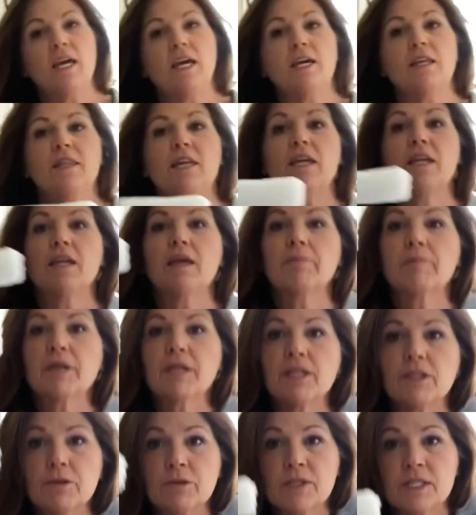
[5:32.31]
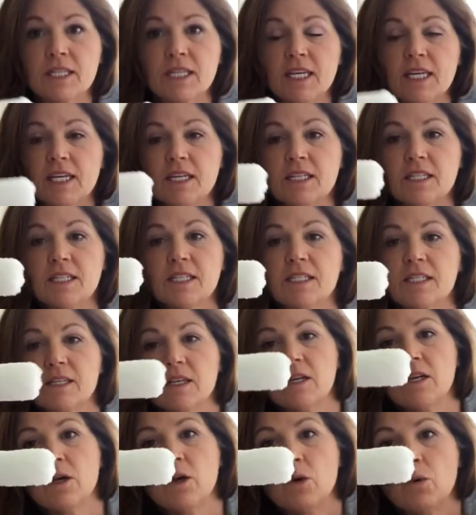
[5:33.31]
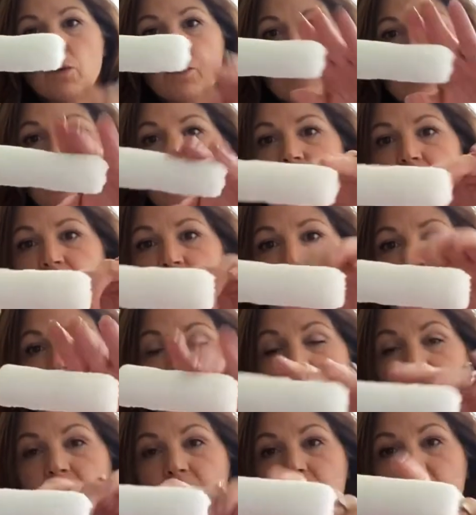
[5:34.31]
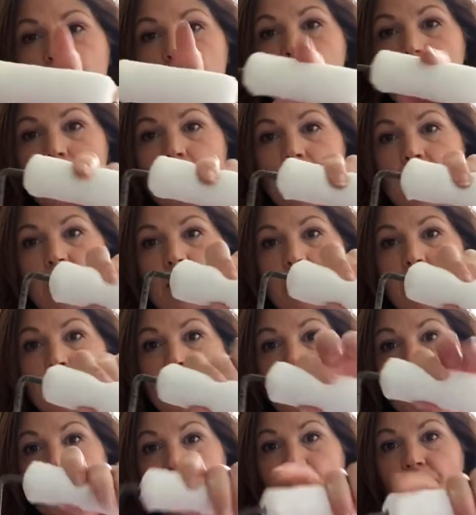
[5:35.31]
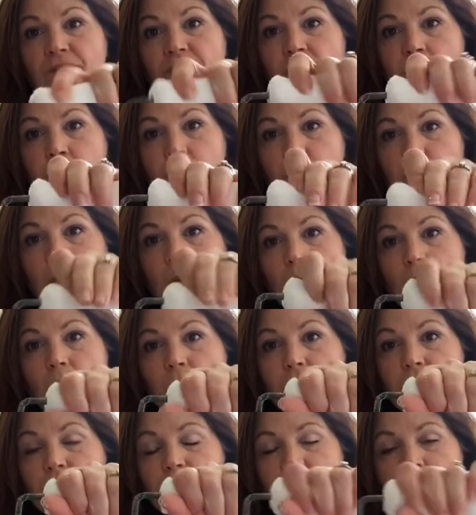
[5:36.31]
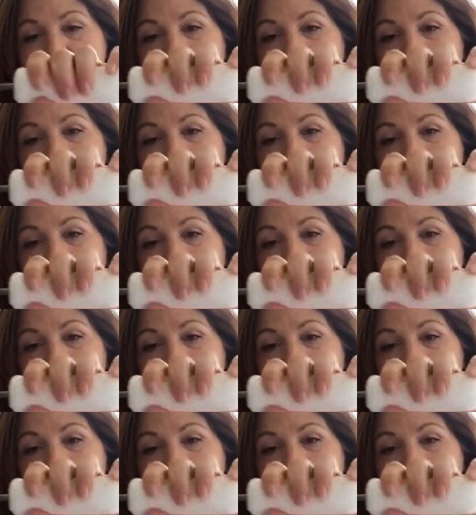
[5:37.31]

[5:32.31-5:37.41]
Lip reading: and then I'm gonna use this, which is a microfiber roller.